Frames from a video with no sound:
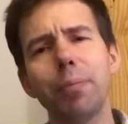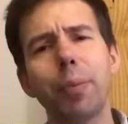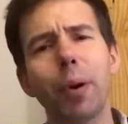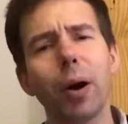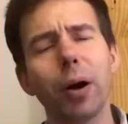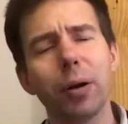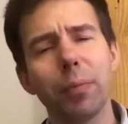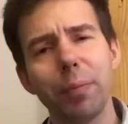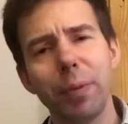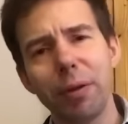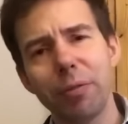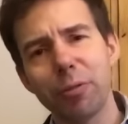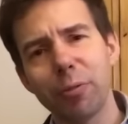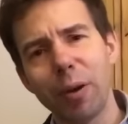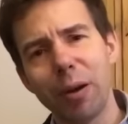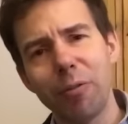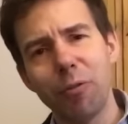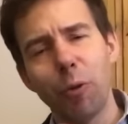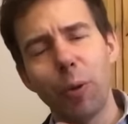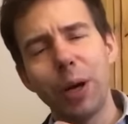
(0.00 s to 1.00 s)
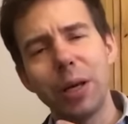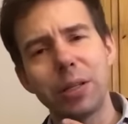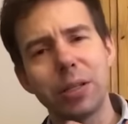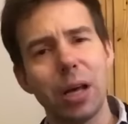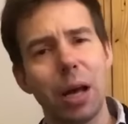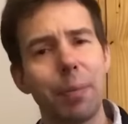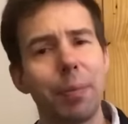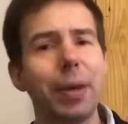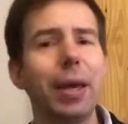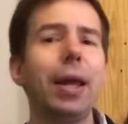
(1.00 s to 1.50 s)
pardon me for my
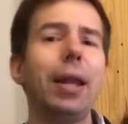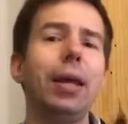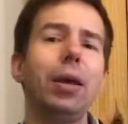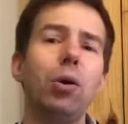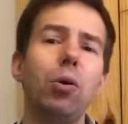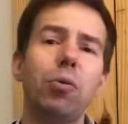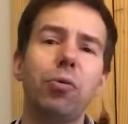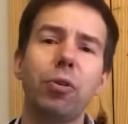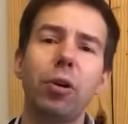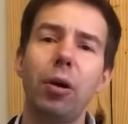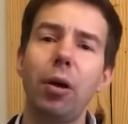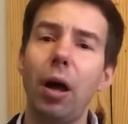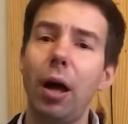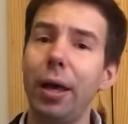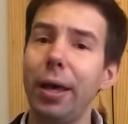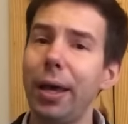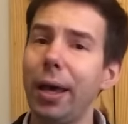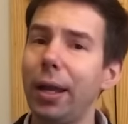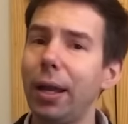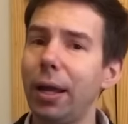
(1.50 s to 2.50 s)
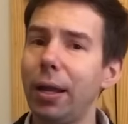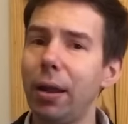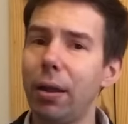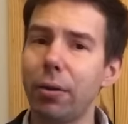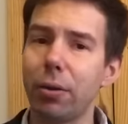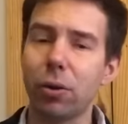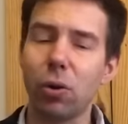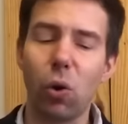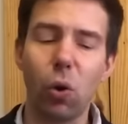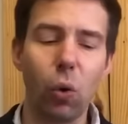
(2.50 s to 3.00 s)
voice, I'm getting over a yet
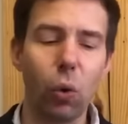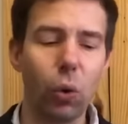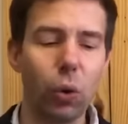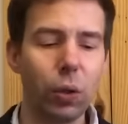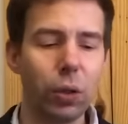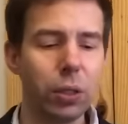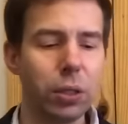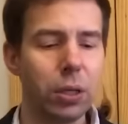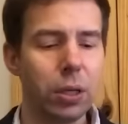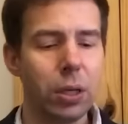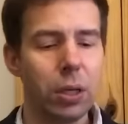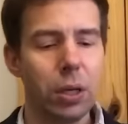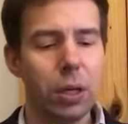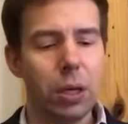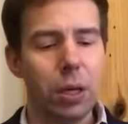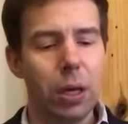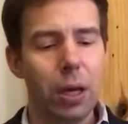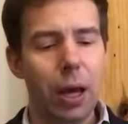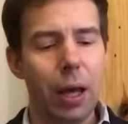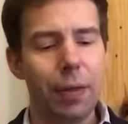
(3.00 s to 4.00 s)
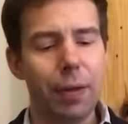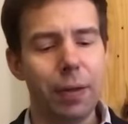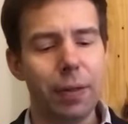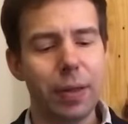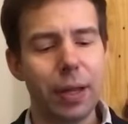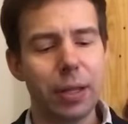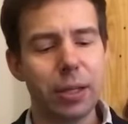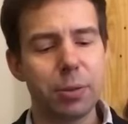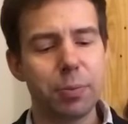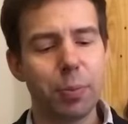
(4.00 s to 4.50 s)
another cold. I
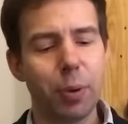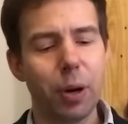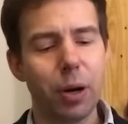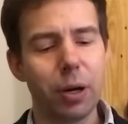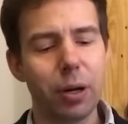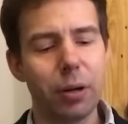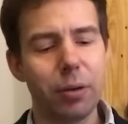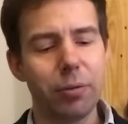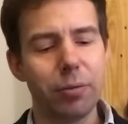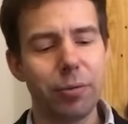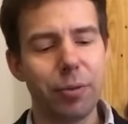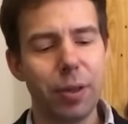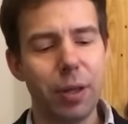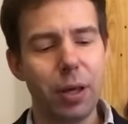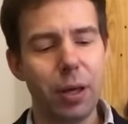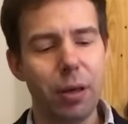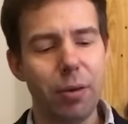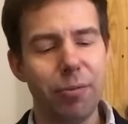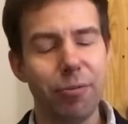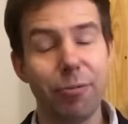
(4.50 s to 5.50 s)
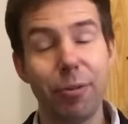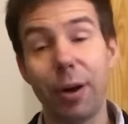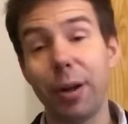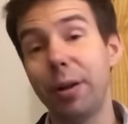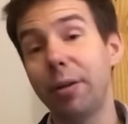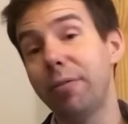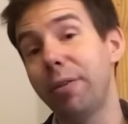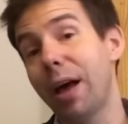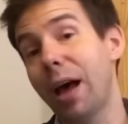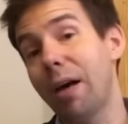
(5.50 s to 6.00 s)
think that's part of the
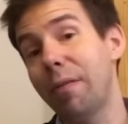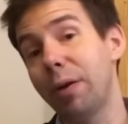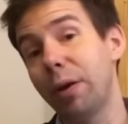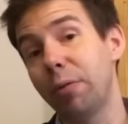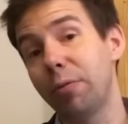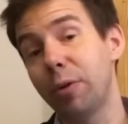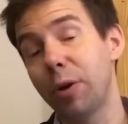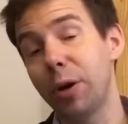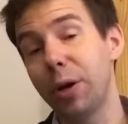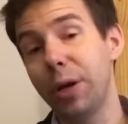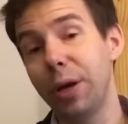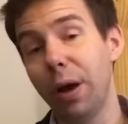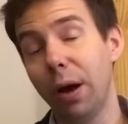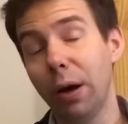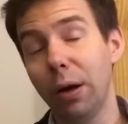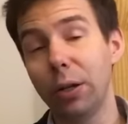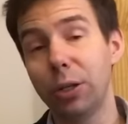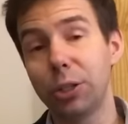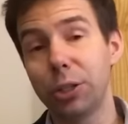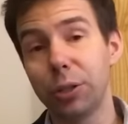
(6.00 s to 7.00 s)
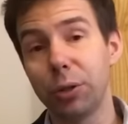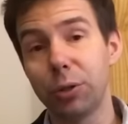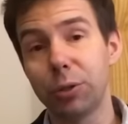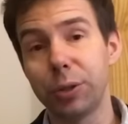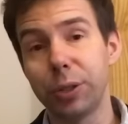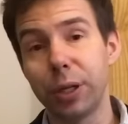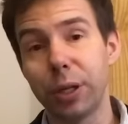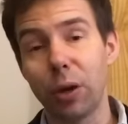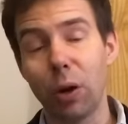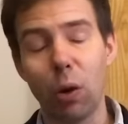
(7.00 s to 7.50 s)
fun of having very young
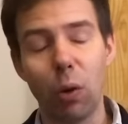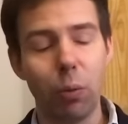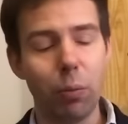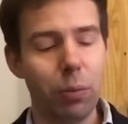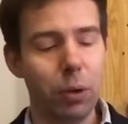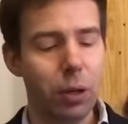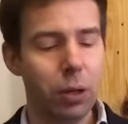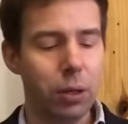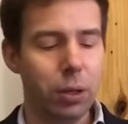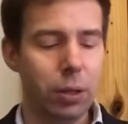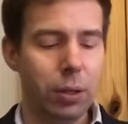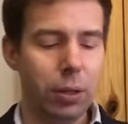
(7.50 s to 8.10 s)
children at home.